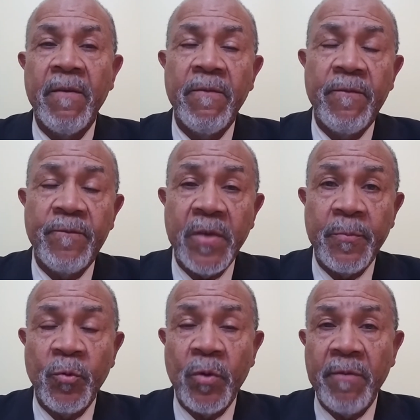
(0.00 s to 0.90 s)

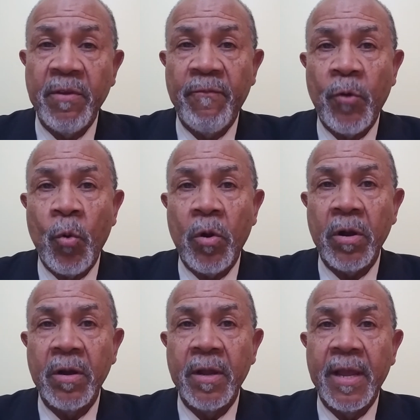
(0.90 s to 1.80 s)
February, 4.
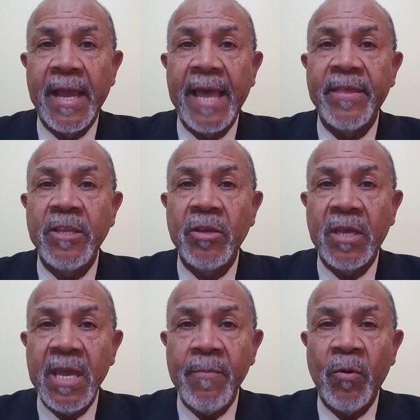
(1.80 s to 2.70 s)
And then you
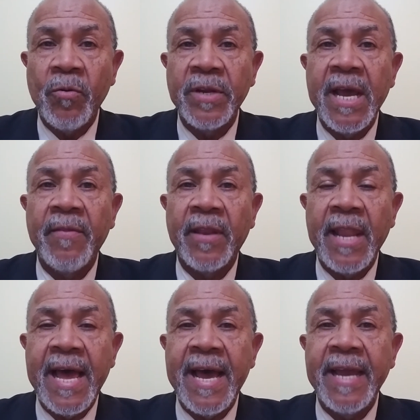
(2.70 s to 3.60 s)
keep on down the
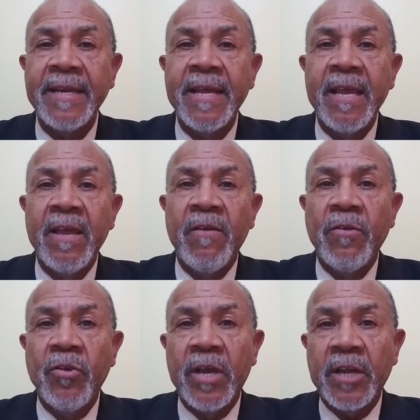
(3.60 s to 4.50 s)
line.
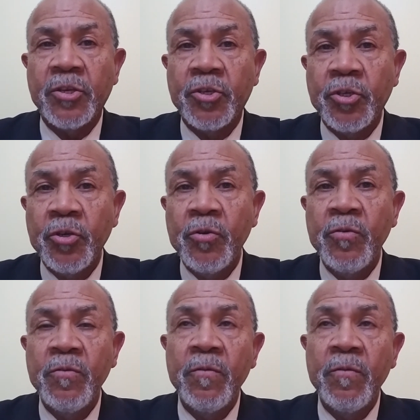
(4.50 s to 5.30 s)
You got 2,